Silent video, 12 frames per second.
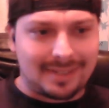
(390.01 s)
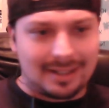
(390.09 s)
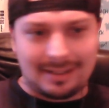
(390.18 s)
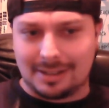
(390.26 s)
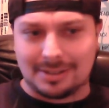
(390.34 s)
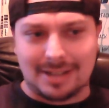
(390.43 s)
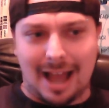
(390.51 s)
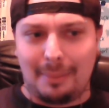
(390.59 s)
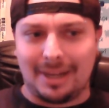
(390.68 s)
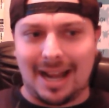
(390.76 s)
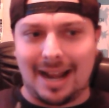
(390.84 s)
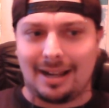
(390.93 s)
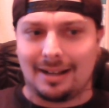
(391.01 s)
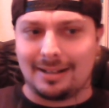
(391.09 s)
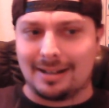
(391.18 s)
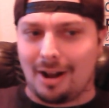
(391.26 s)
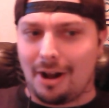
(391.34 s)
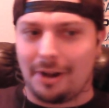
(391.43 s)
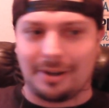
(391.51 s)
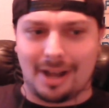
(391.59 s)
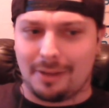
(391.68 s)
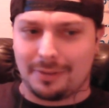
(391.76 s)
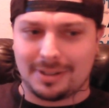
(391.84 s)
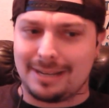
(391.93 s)
They're dominating
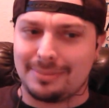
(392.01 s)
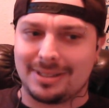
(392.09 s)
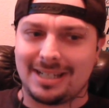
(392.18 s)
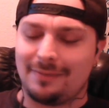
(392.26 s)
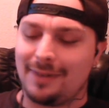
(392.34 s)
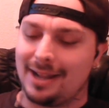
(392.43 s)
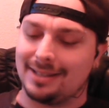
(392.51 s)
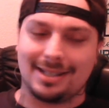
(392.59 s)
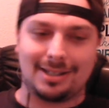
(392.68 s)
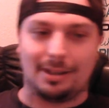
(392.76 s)
other teams' defenses.